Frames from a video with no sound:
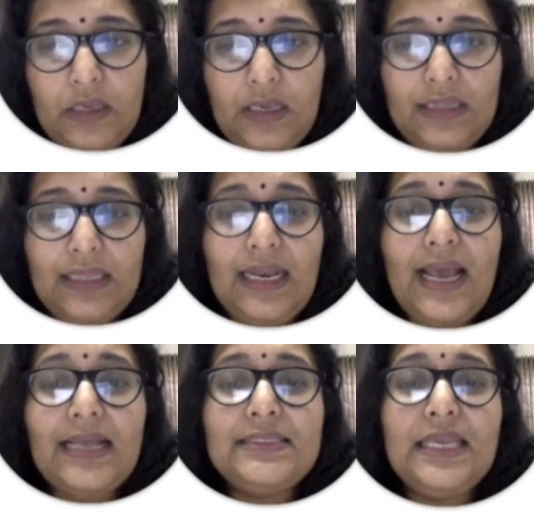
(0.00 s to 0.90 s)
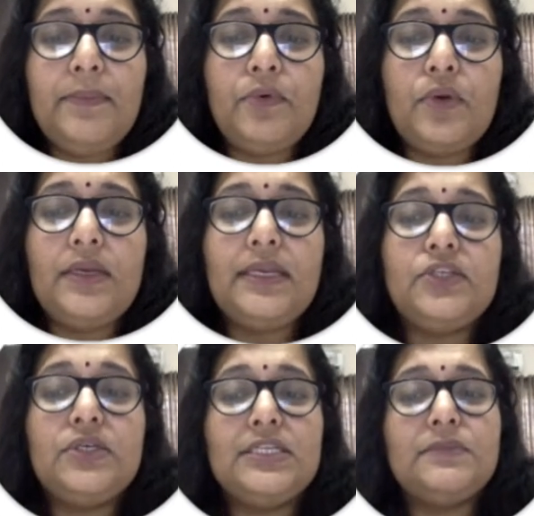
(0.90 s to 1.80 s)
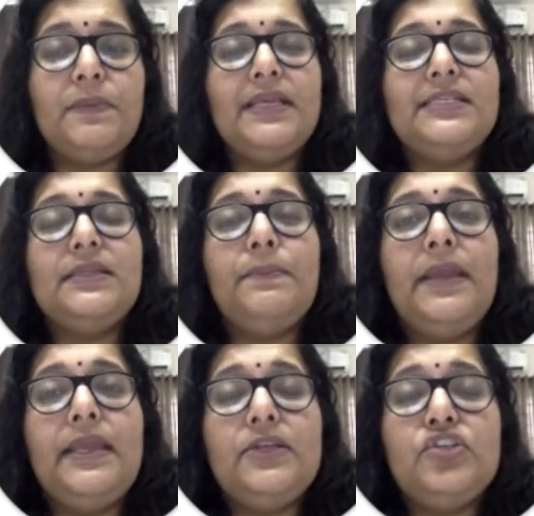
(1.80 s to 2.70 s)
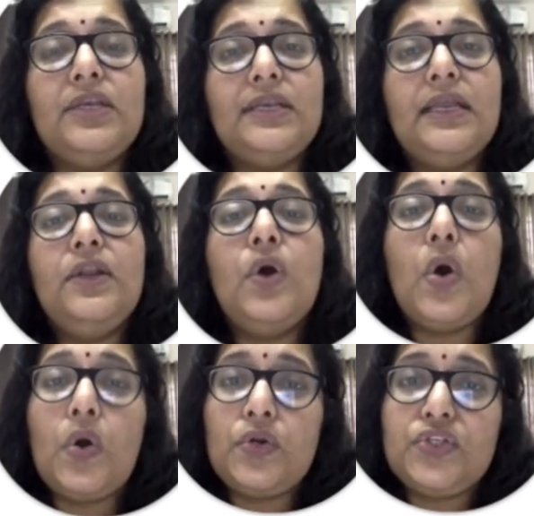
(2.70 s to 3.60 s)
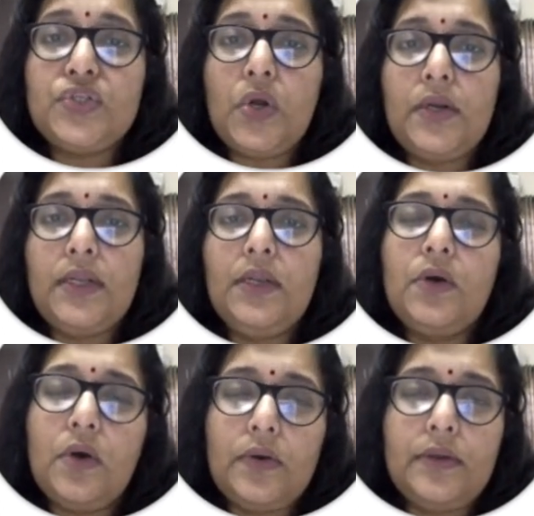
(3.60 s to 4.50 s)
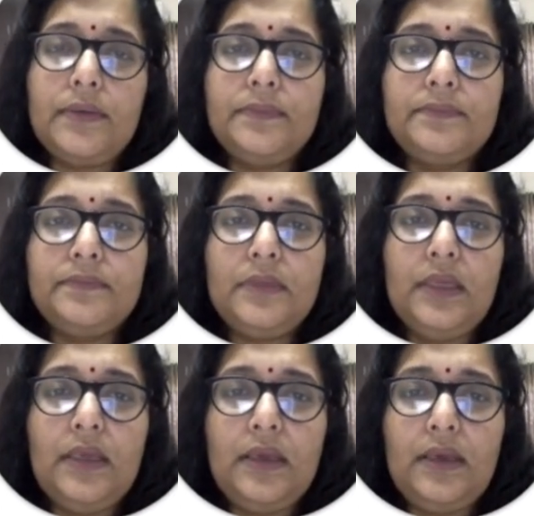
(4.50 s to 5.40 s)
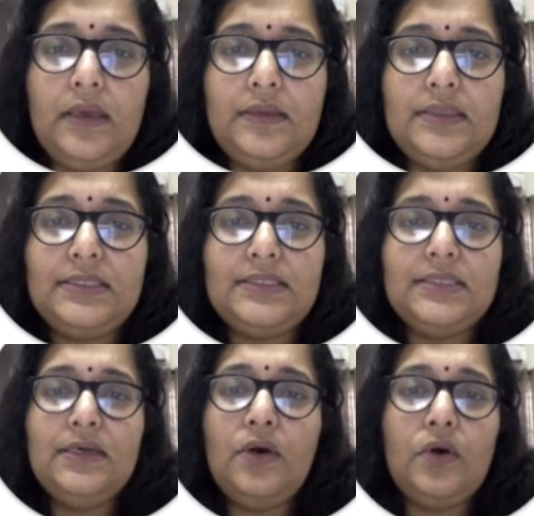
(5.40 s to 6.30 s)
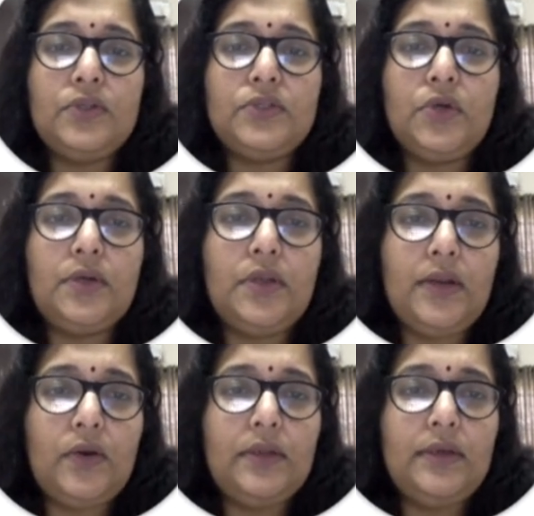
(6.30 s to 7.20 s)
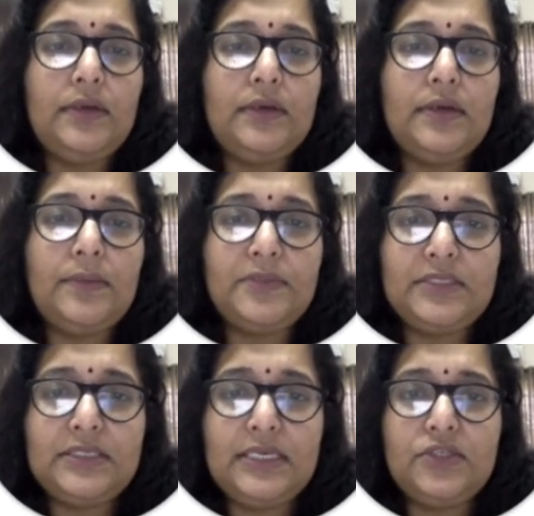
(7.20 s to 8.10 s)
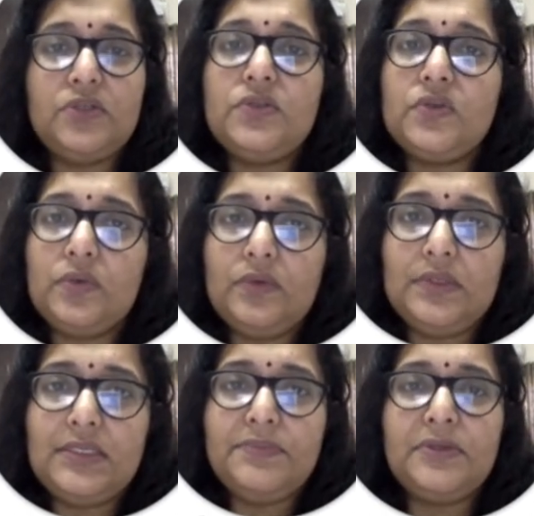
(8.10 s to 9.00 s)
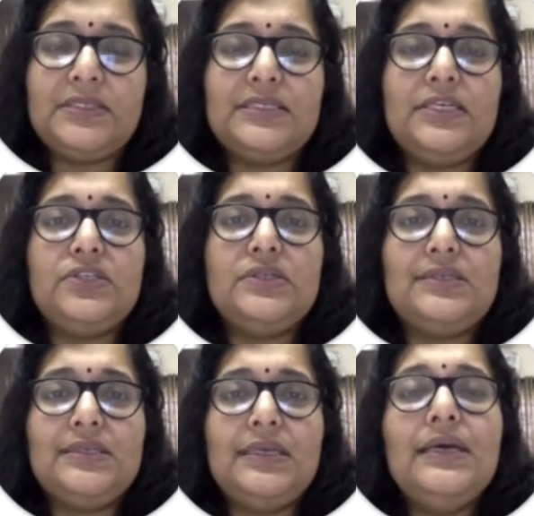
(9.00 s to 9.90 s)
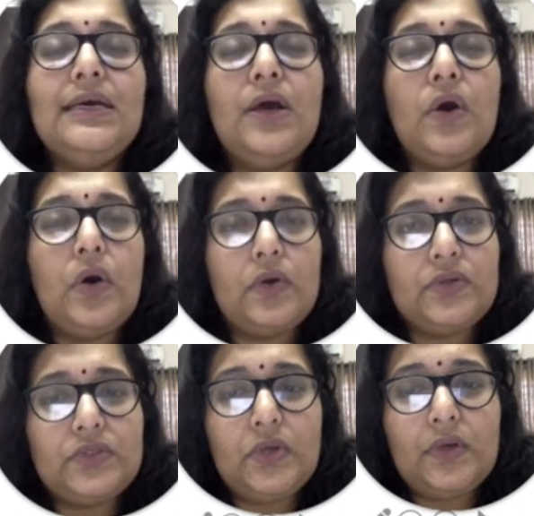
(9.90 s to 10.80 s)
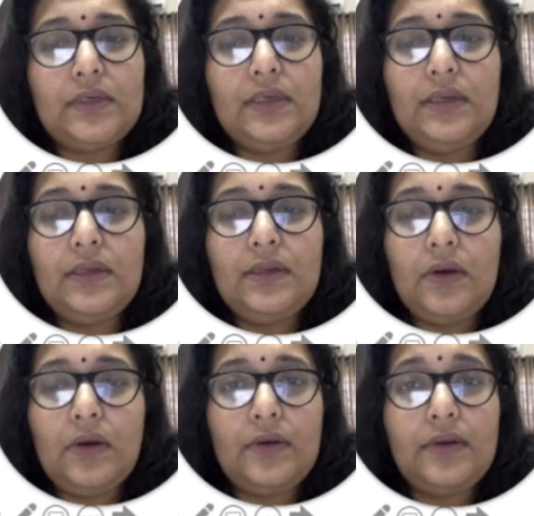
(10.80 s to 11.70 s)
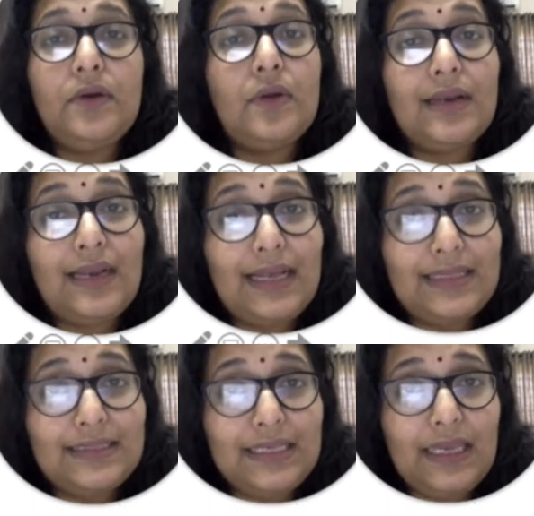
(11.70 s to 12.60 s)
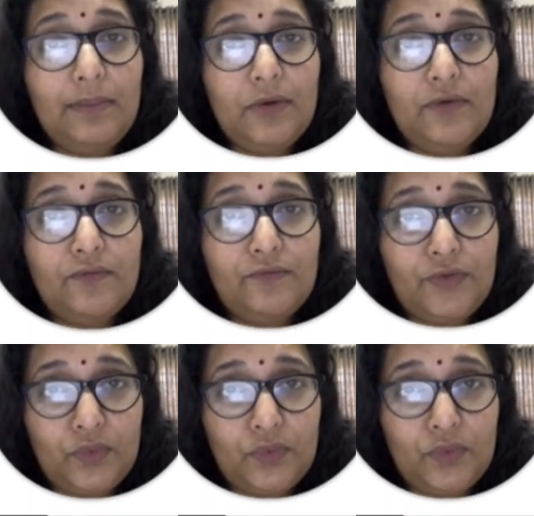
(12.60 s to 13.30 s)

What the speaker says: The landscape orientation displays the page in a horizontal order. This is a horizontal order representation, so this presentation is in a horizontal order or a landscape view.